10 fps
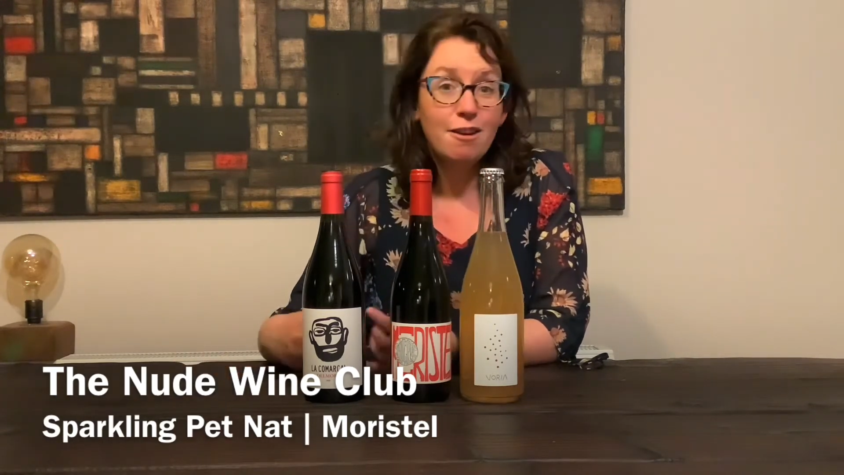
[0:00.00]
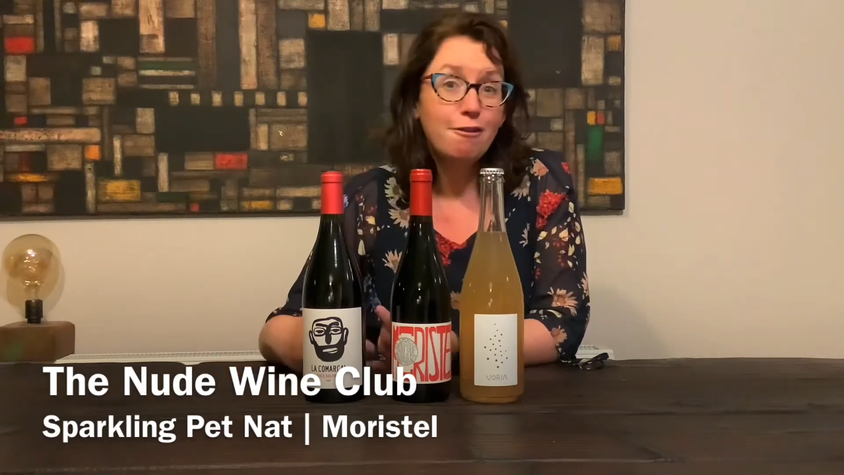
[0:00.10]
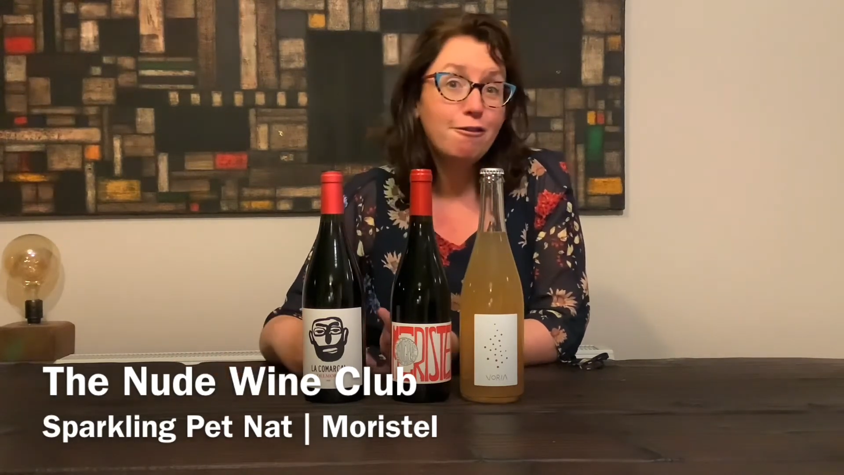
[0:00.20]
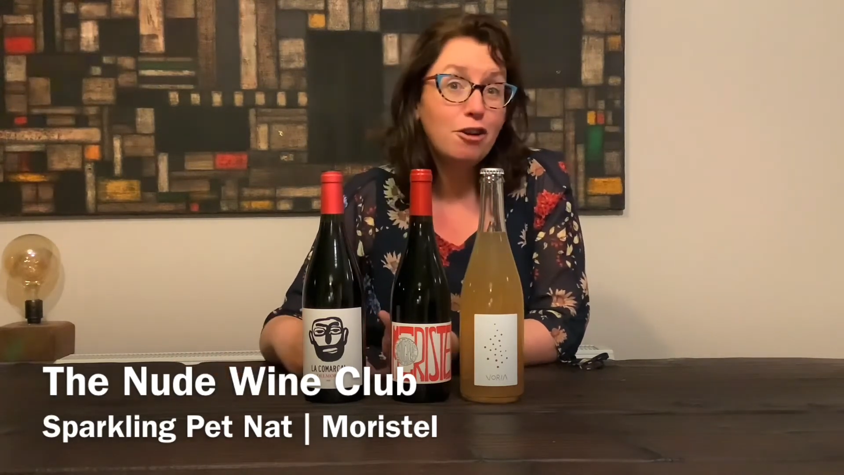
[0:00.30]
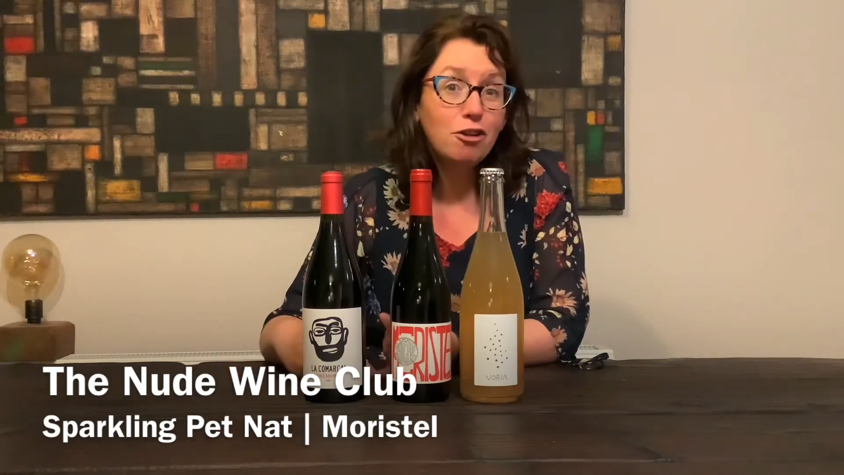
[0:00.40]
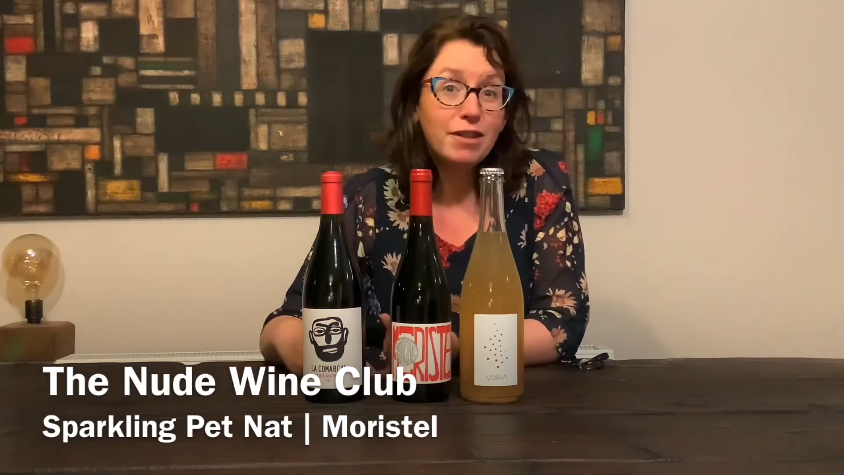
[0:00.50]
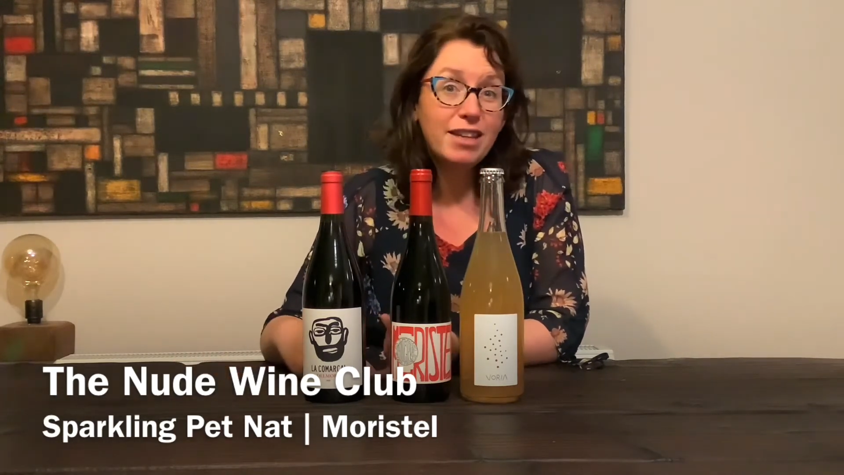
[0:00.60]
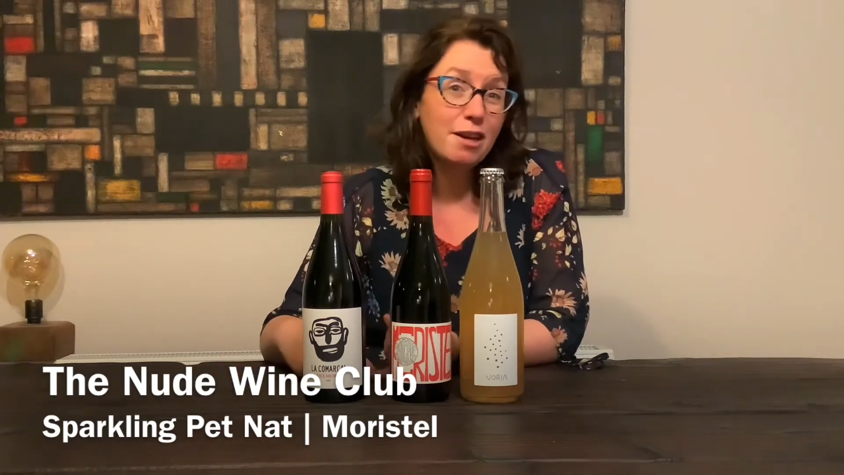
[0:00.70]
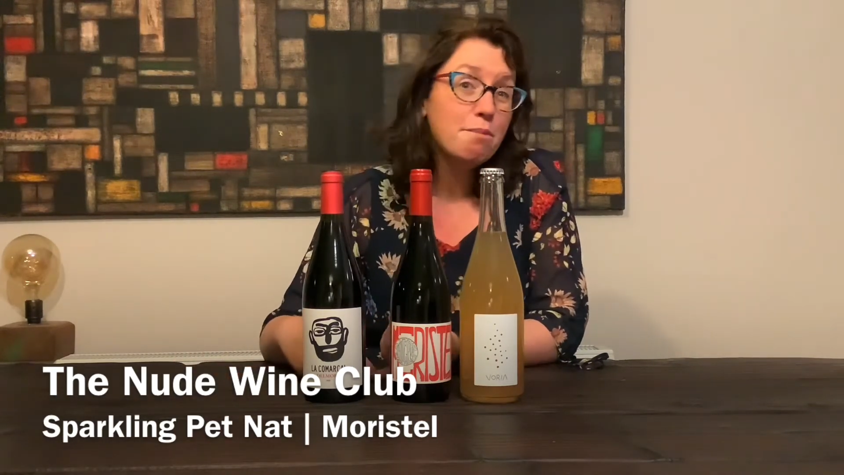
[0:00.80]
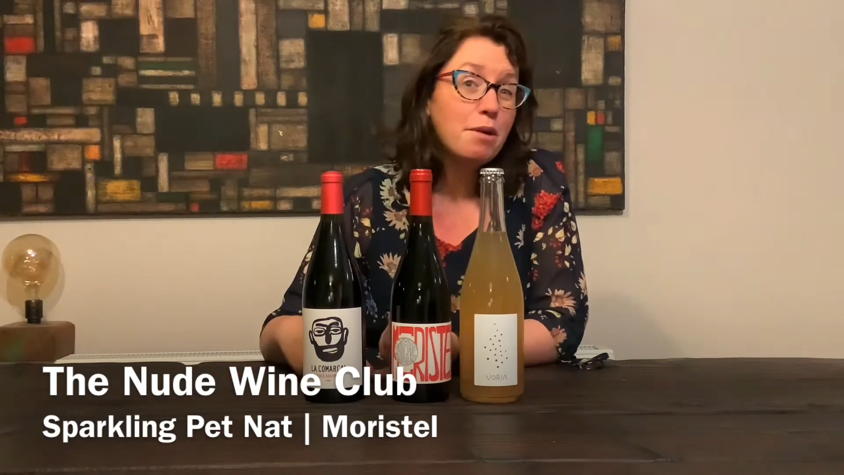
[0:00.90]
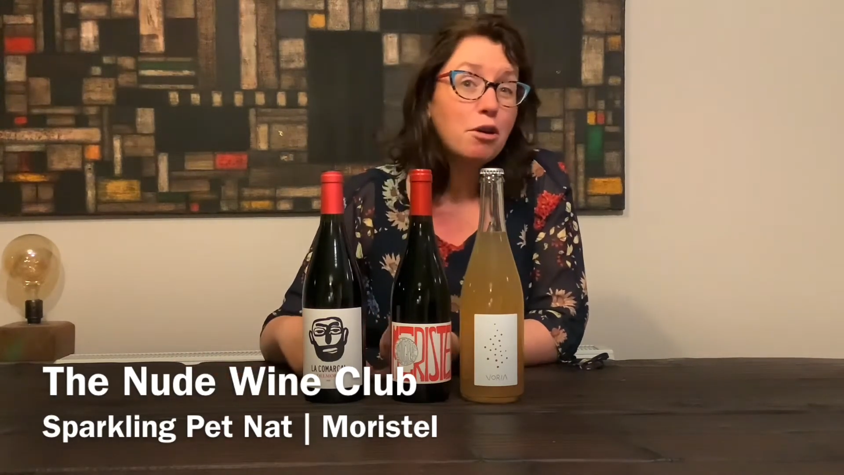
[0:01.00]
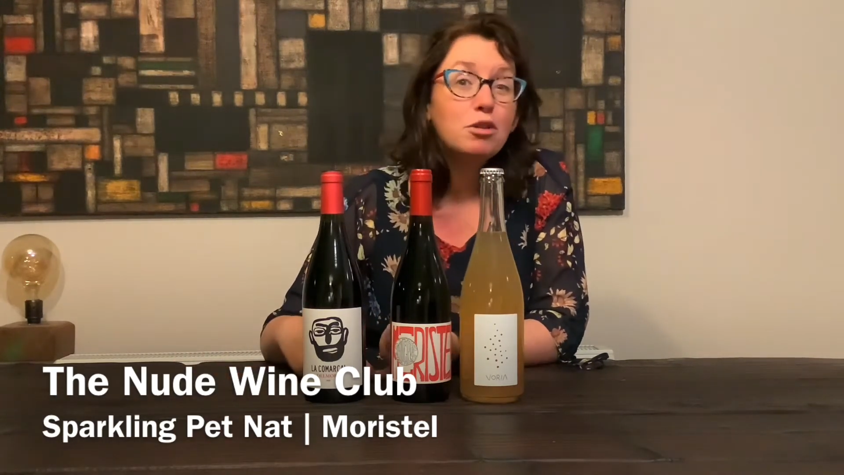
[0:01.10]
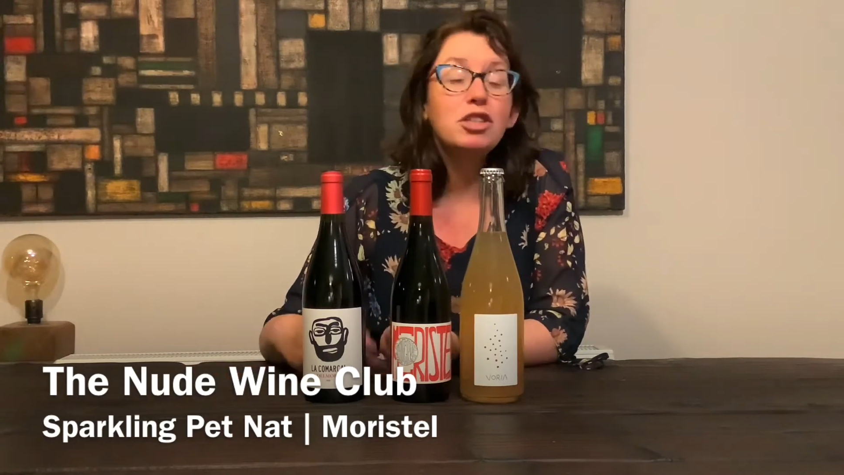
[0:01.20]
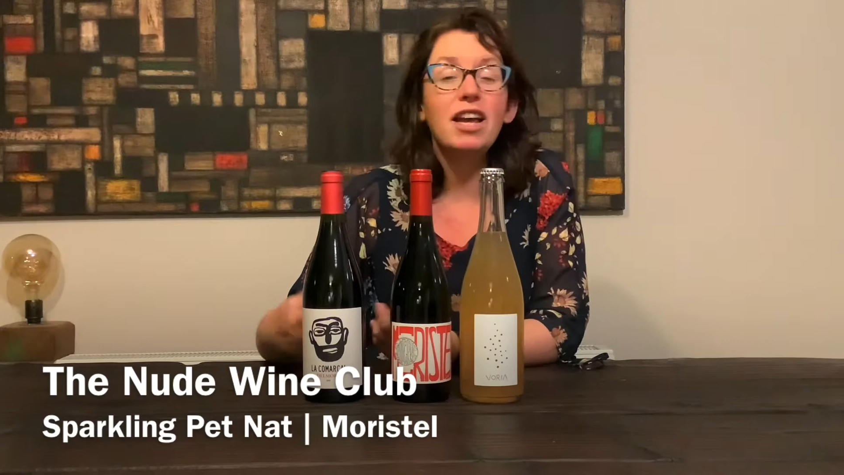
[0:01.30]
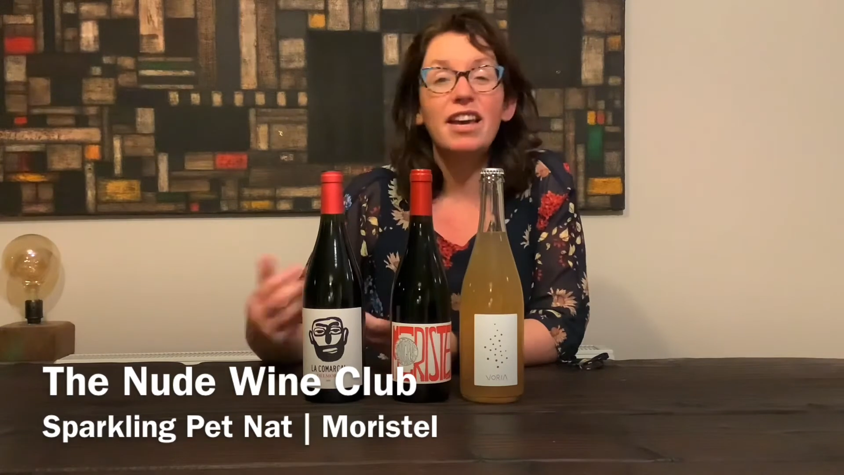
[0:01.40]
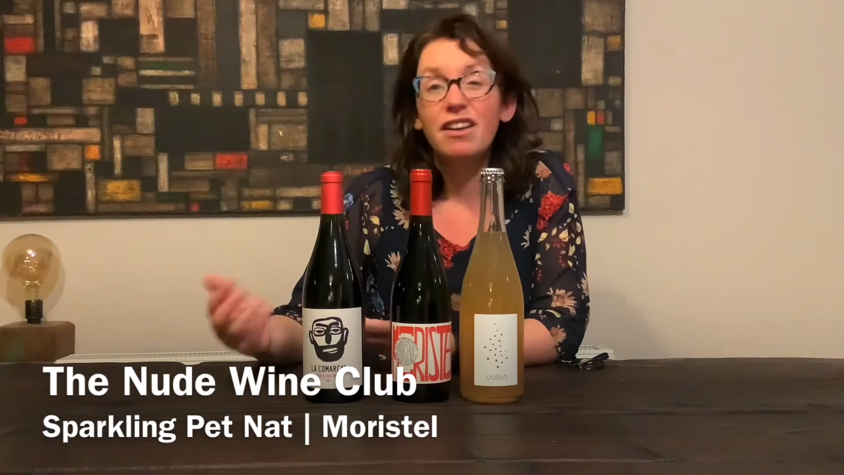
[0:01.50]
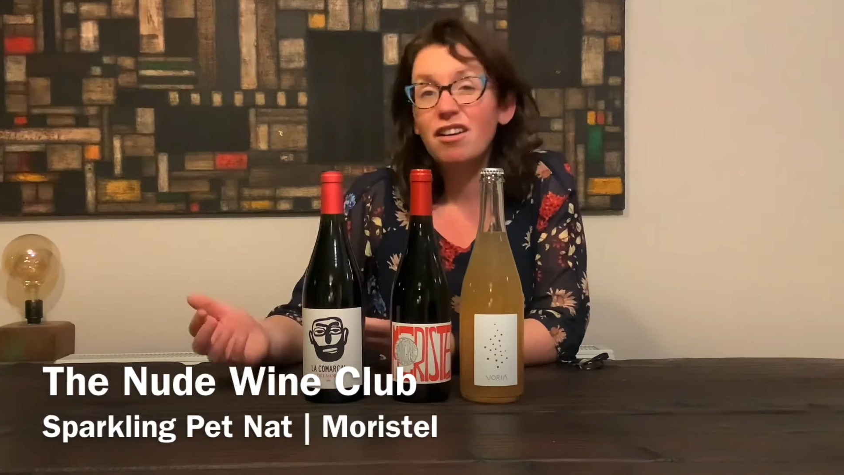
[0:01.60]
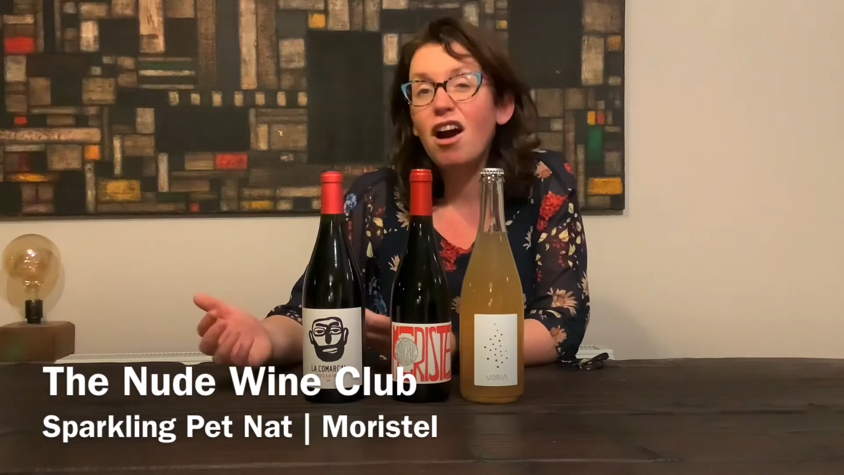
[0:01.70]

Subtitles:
Fleury and Beaujolais